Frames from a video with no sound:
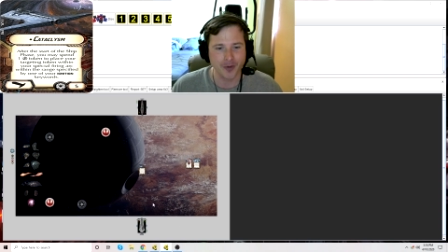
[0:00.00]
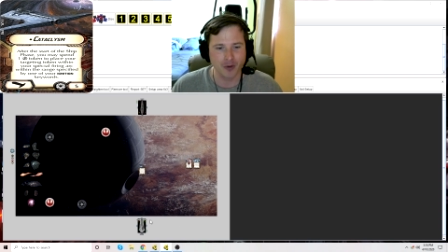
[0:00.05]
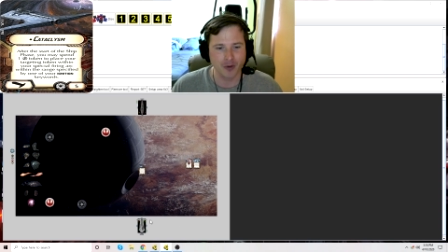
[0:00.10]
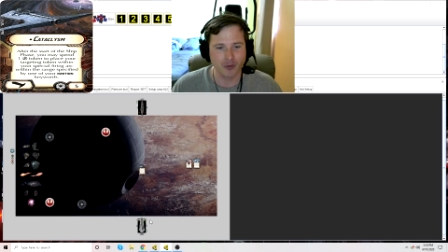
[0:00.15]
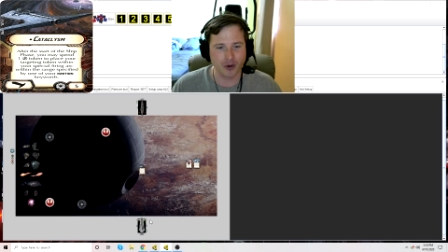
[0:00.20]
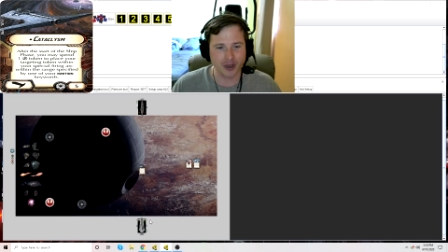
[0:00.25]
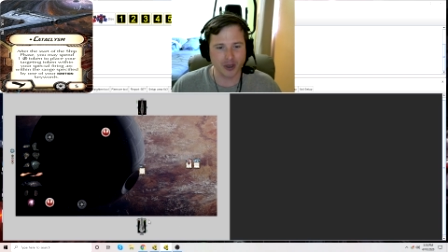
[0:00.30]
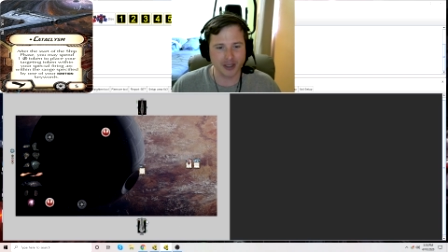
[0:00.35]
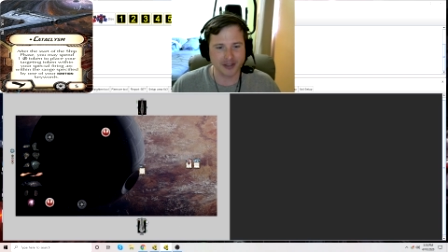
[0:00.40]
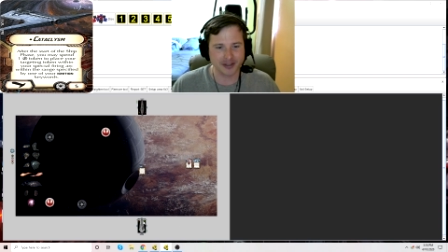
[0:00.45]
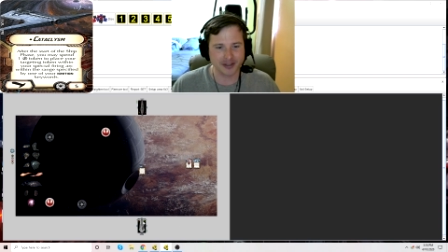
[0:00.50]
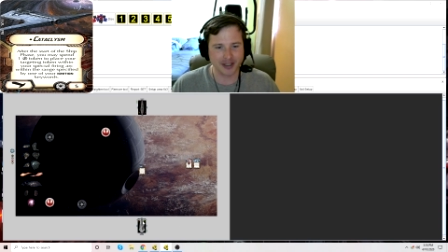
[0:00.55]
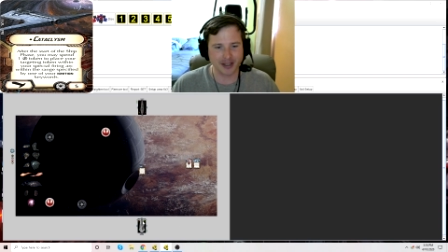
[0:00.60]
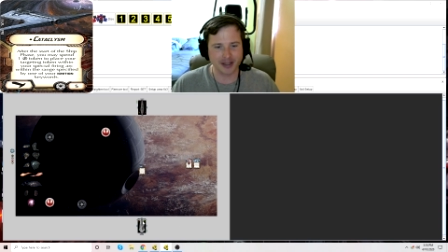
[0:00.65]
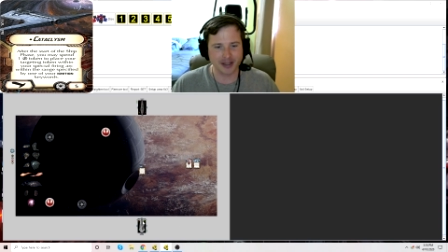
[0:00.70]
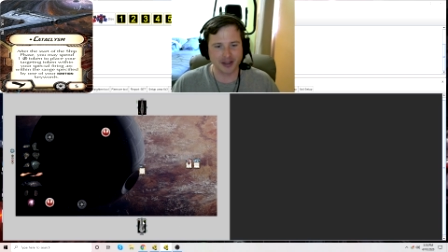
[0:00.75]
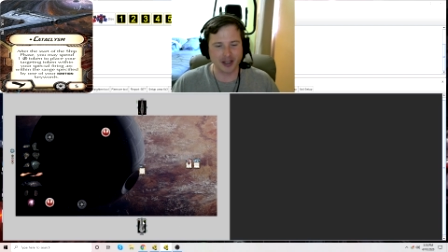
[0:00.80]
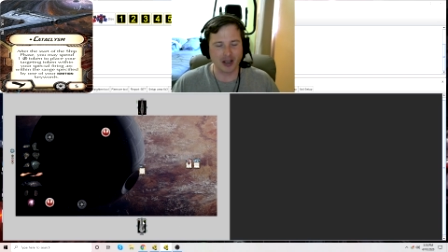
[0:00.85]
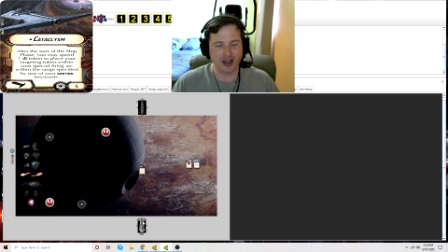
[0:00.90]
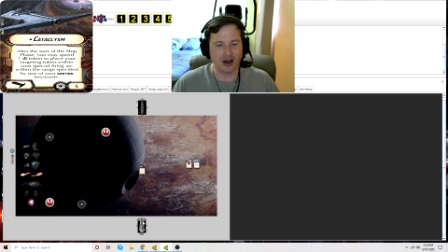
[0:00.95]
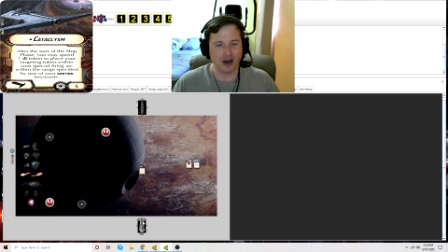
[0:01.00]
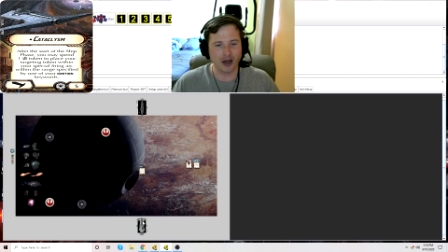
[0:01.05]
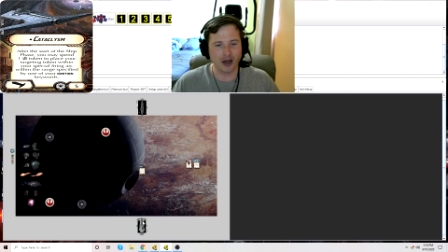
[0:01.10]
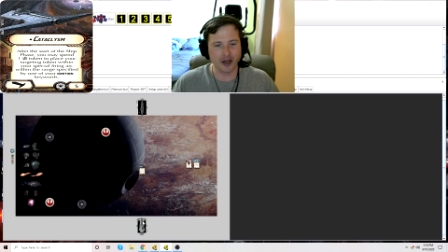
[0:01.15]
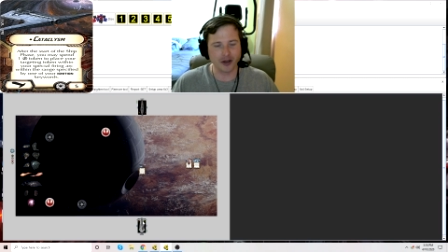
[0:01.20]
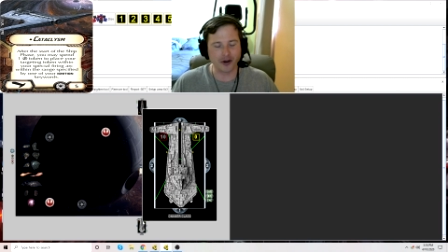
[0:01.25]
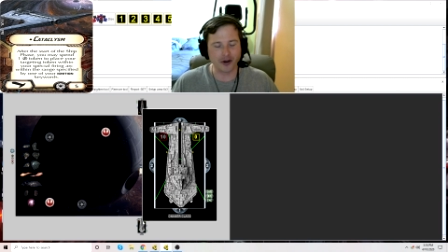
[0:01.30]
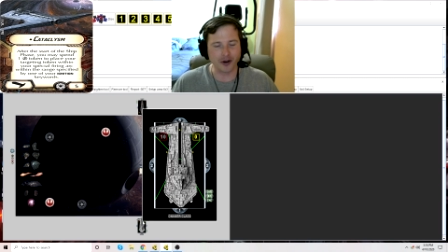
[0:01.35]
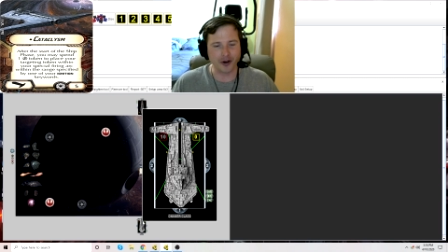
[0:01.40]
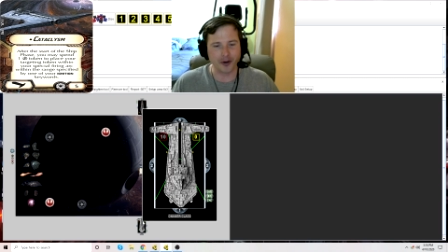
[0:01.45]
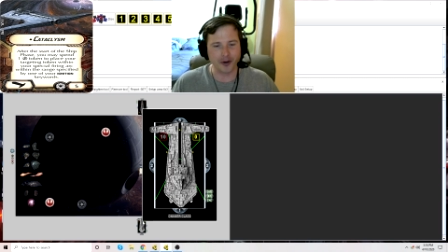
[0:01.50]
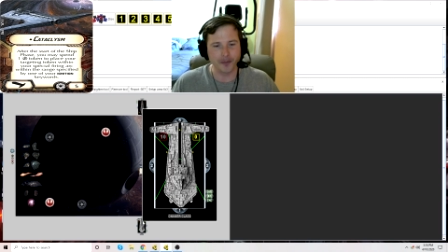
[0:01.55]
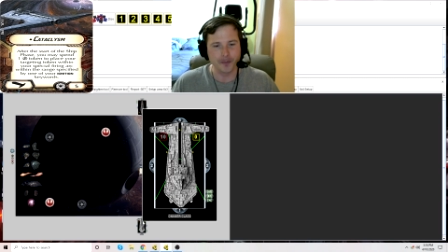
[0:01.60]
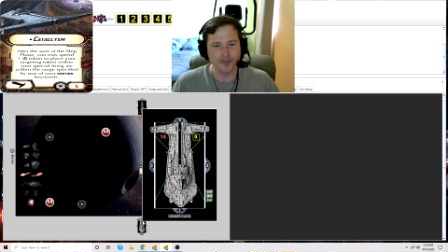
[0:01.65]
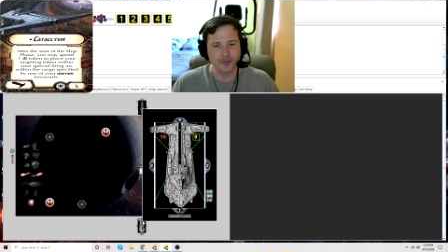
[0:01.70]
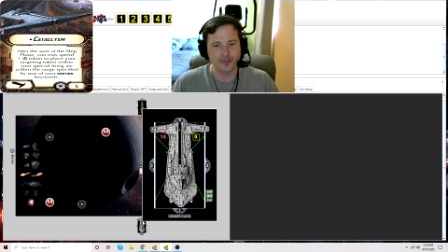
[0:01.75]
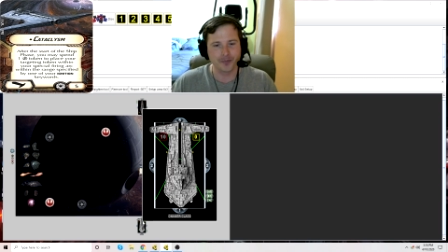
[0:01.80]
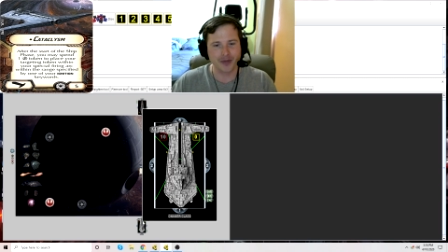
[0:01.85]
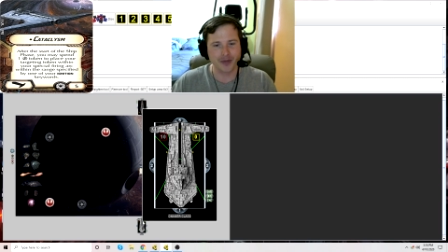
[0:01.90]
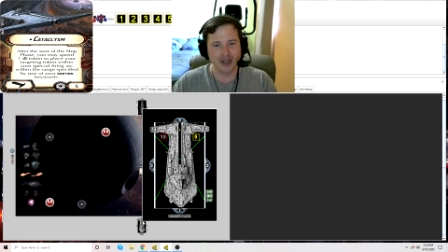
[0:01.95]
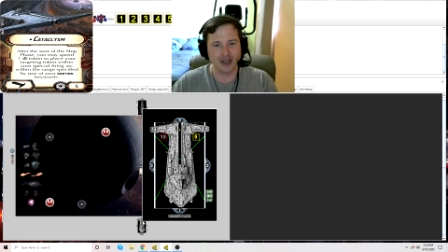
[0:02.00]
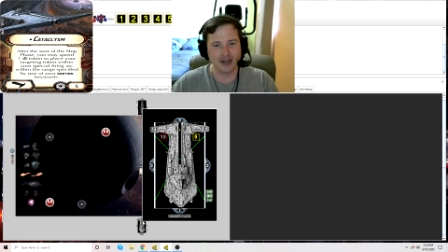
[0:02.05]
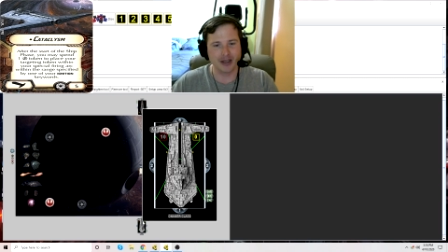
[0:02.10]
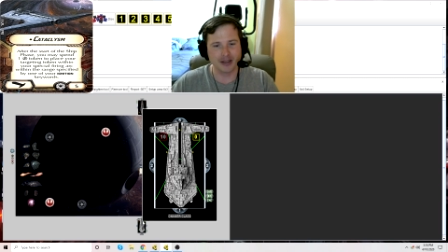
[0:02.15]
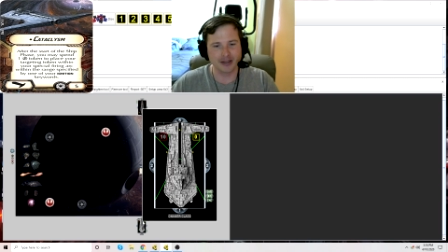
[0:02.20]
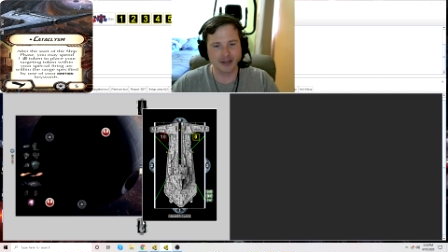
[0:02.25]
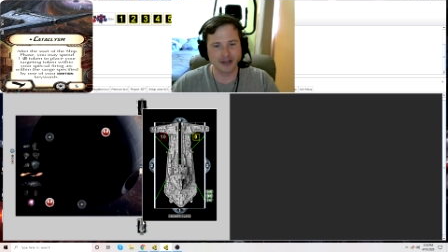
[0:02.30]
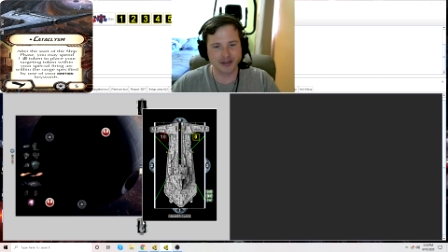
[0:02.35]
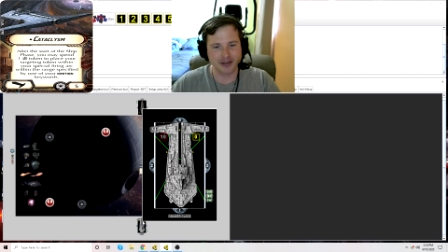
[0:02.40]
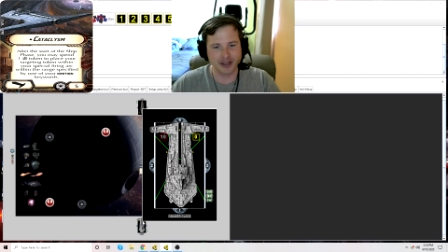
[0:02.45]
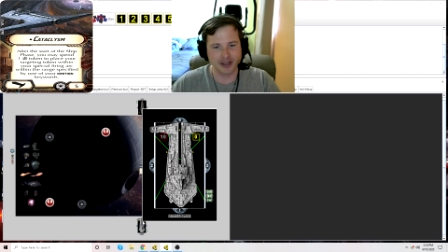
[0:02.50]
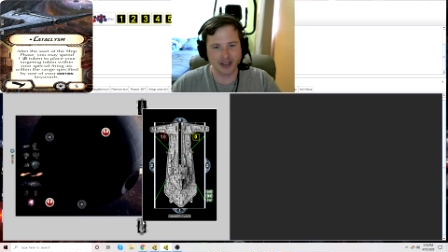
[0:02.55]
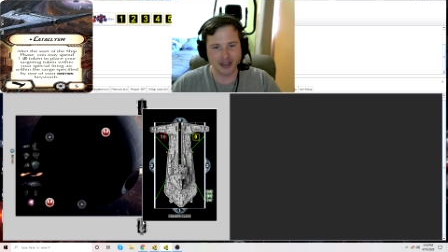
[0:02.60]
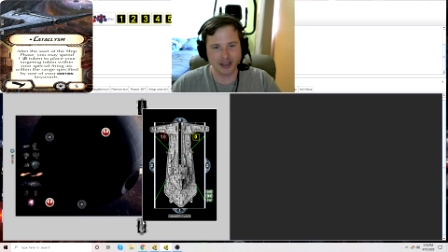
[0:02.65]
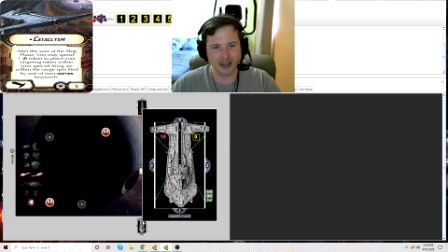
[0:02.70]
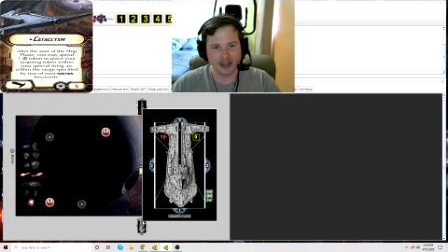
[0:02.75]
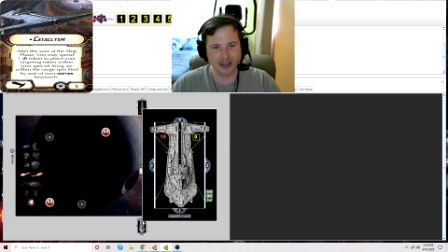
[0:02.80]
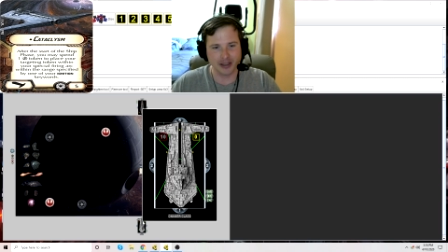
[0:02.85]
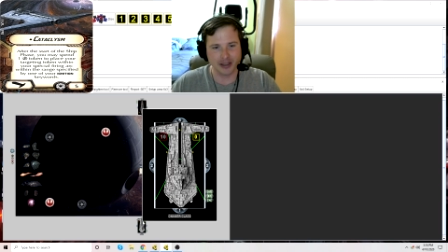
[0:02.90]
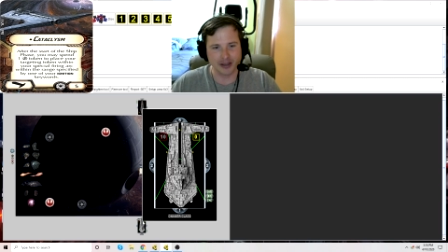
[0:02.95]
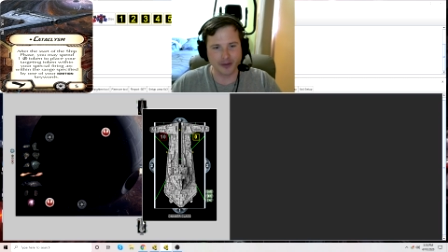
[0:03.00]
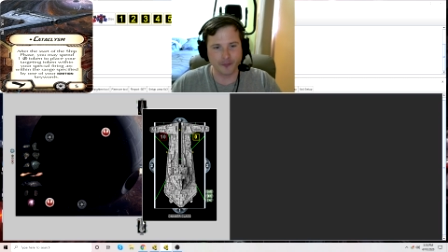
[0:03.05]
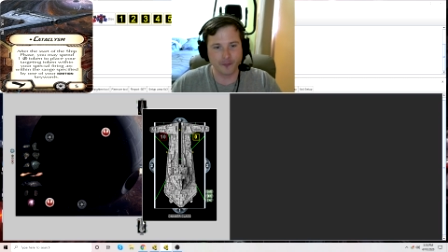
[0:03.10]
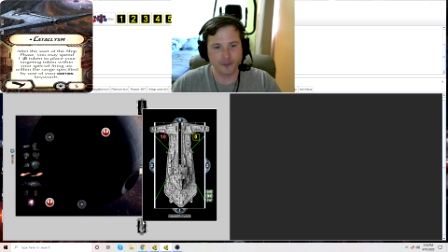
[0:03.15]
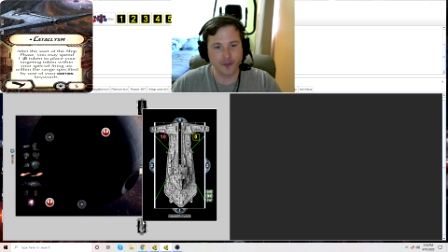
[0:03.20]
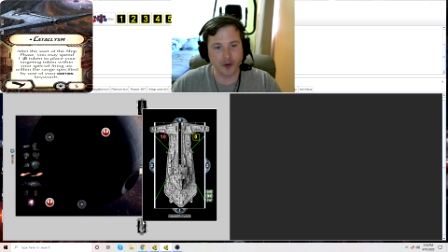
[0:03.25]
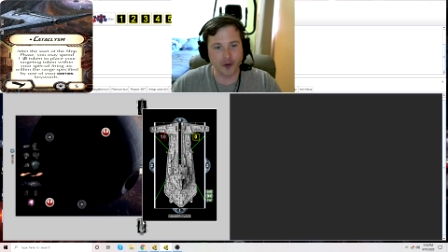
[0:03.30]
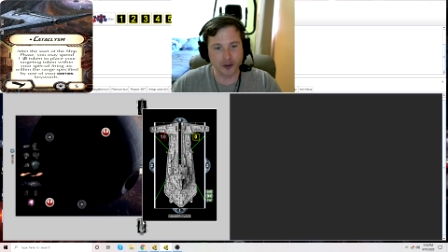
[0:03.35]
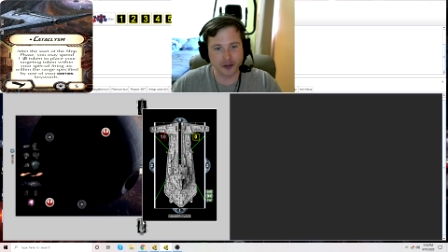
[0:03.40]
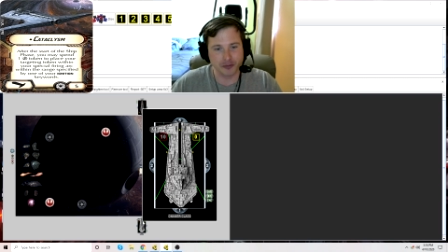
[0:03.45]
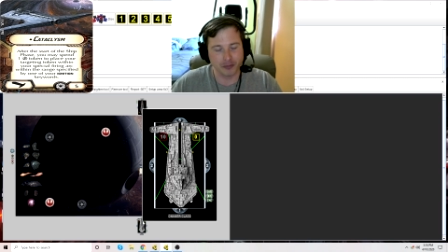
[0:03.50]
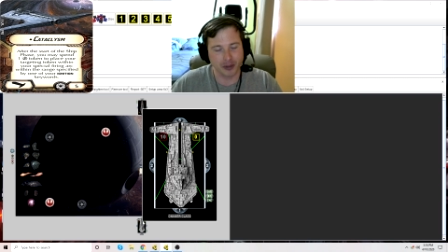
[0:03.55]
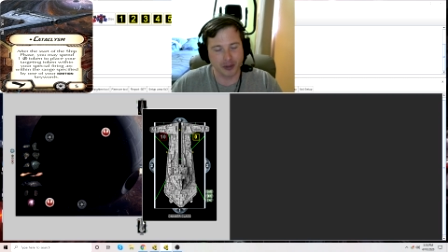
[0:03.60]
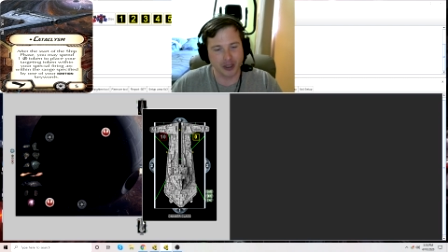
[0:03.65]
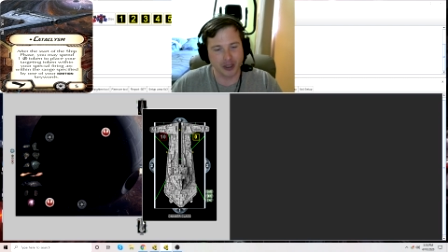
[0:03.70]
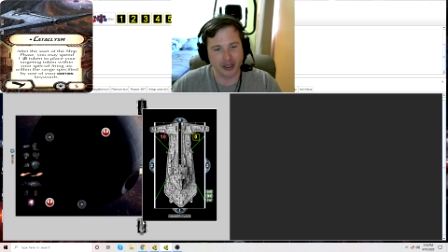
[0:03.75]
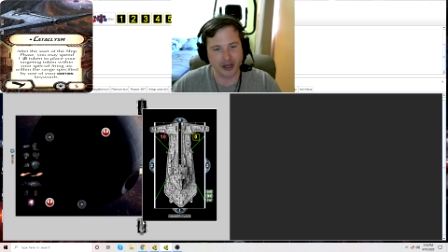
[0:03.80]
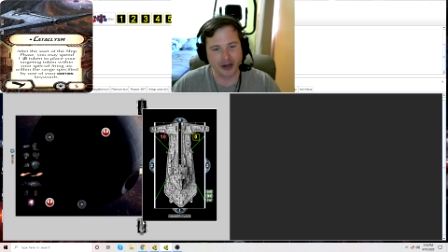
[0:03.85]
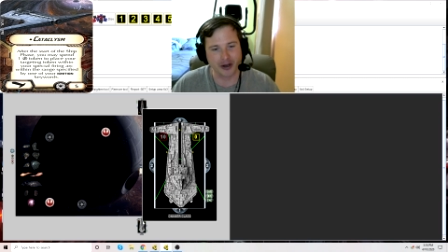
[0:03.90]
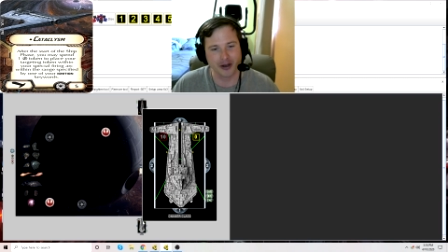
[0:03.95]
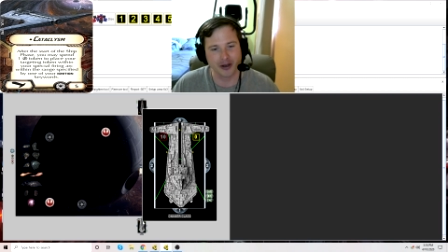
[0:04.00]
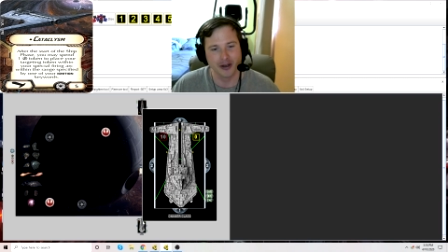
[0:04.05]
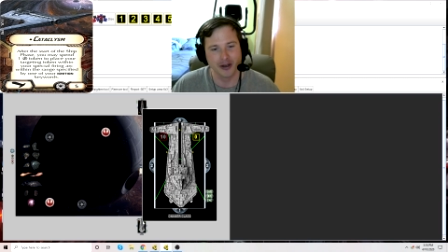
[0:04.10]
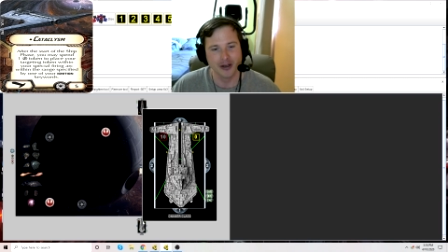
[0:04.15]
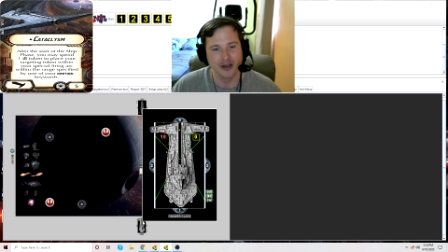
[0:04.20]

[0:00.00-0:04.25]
We're going to say that the onager is the the first player.